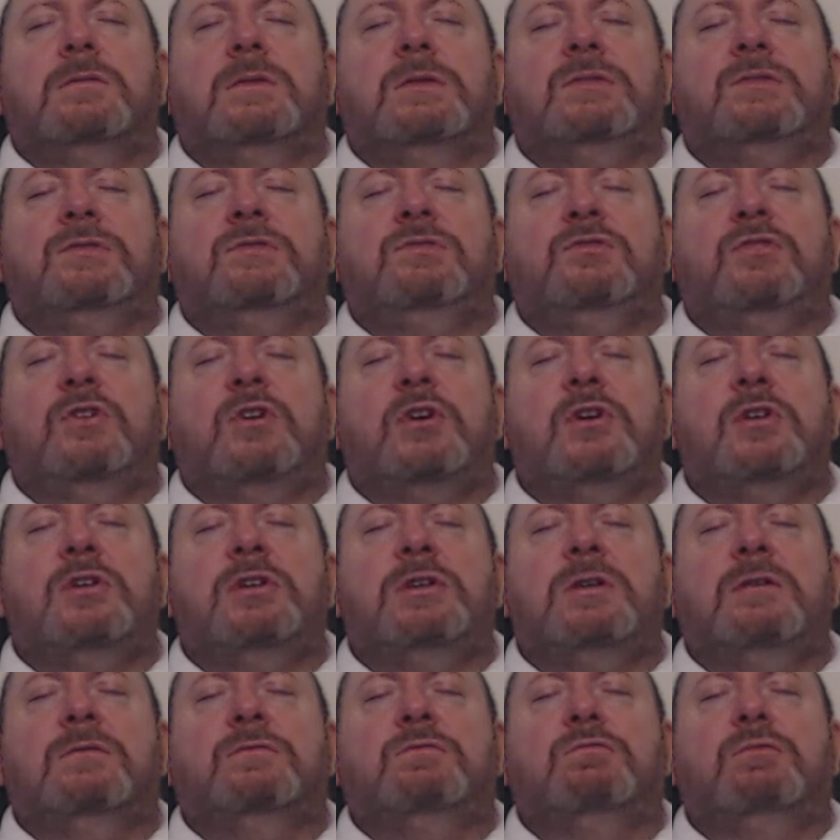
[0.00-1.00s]
This
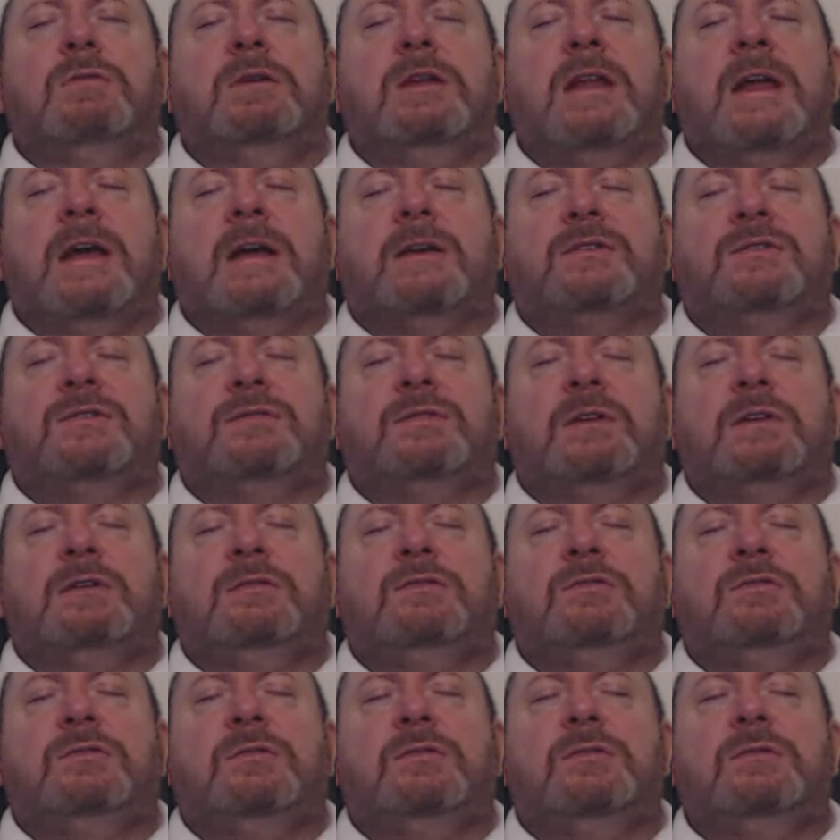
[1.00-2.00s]
journey of
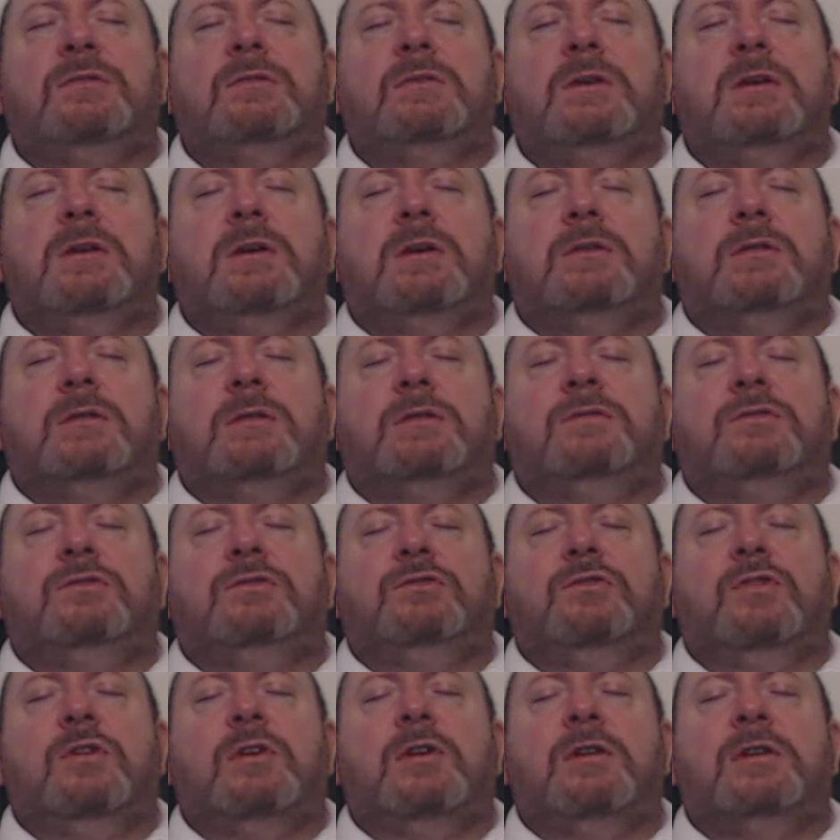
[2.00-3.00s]
relaxation, this
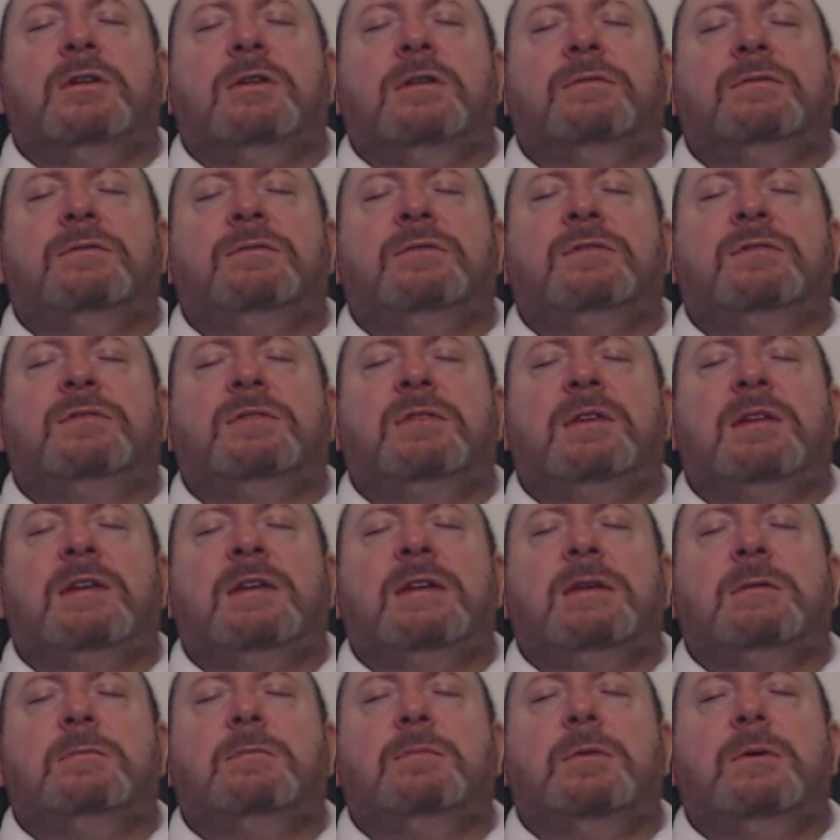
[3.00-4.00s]
journey of
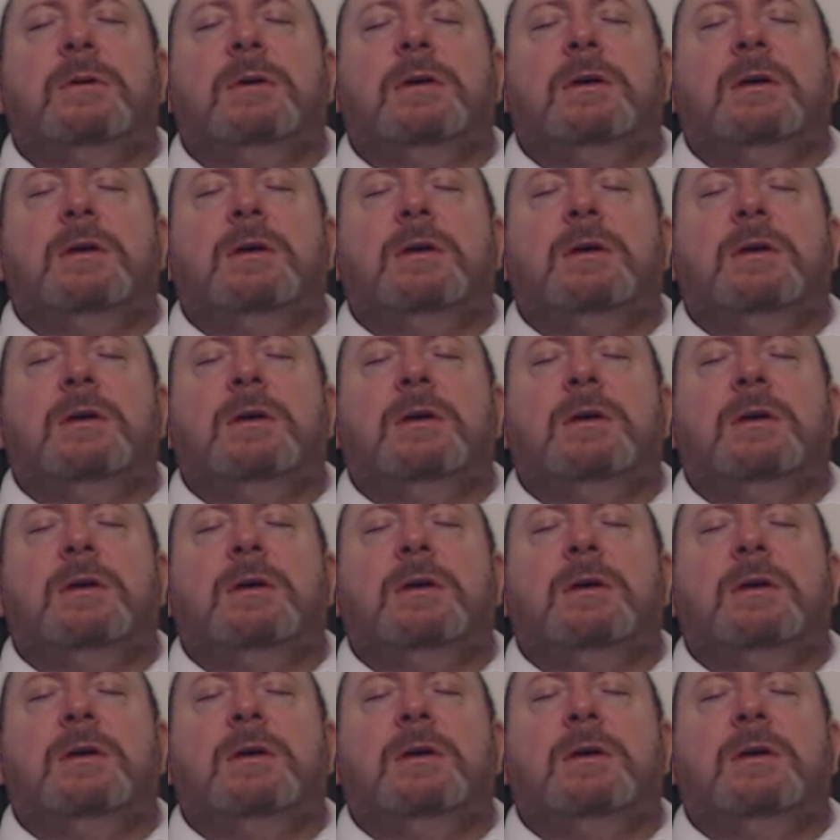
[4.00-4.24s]
sleep,